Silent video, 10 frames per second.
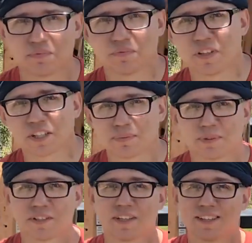flex
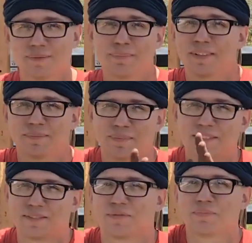plate
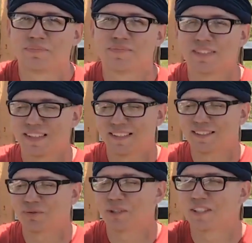piece of.
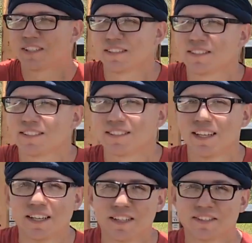It's ridiculous.
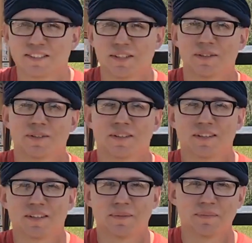
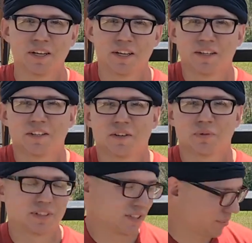So
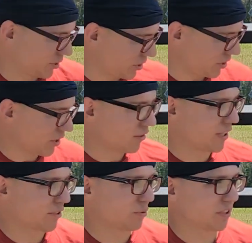with this machine,
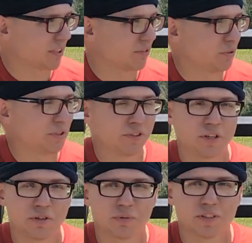that's one thing I really
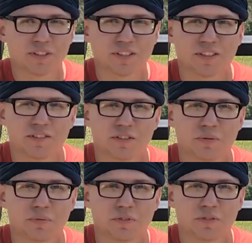learned was to
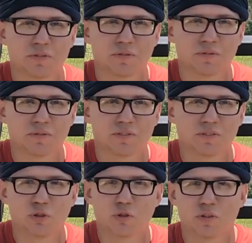
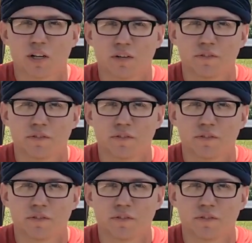do a lot of